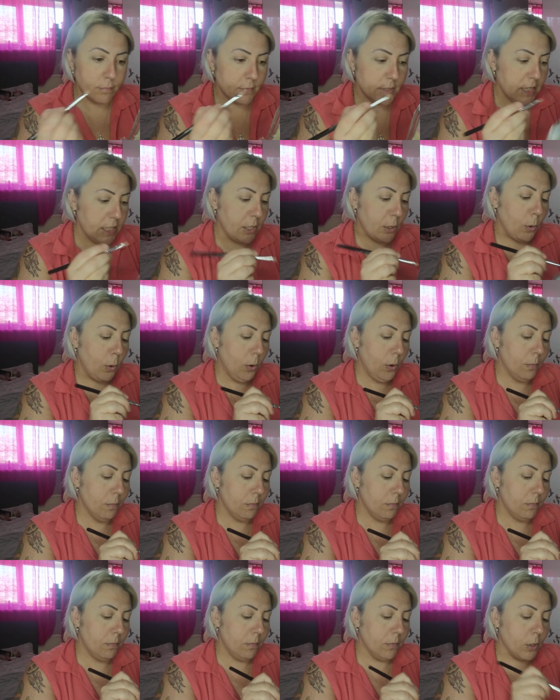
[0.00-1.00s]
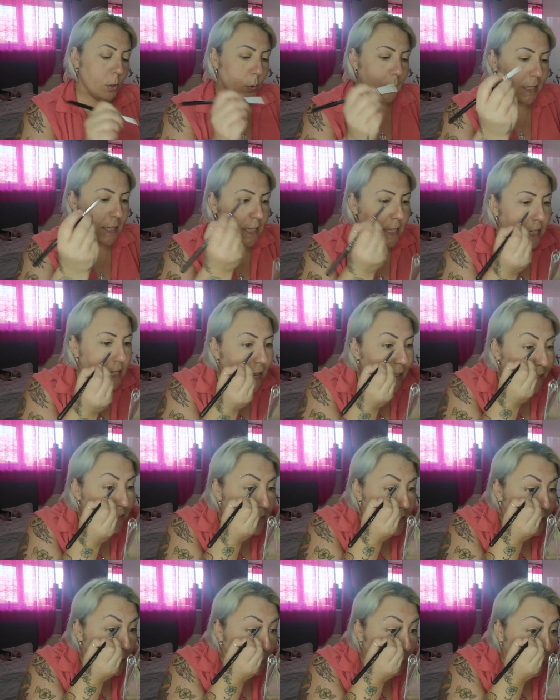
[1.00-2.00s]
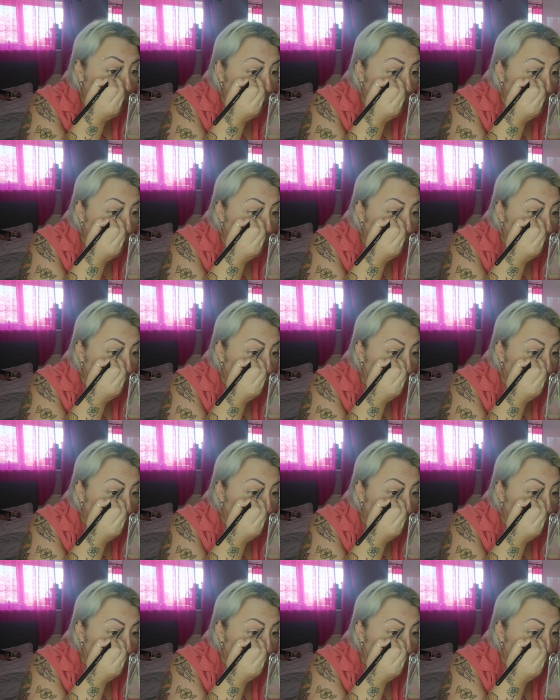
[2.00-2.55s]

There you go, quickie and simple.